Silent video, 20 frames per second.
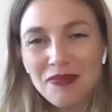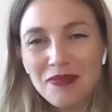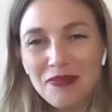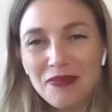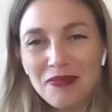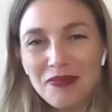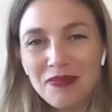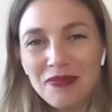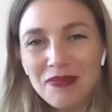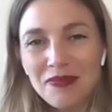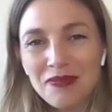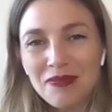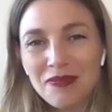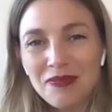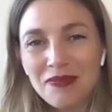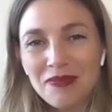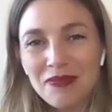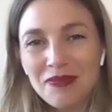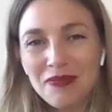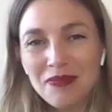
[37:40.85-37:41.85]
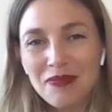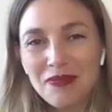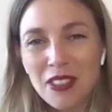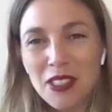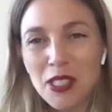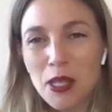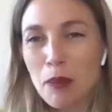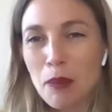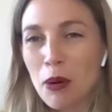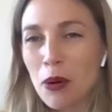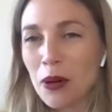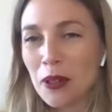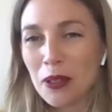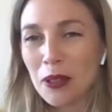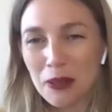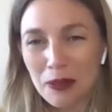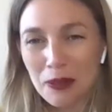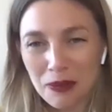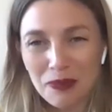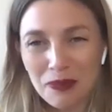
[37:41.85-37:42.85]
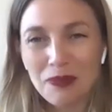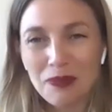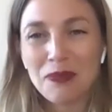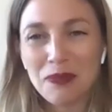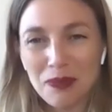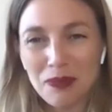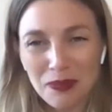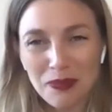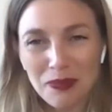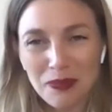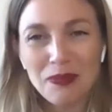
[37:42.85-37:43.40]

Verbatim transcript: Because let me tell you, closing that store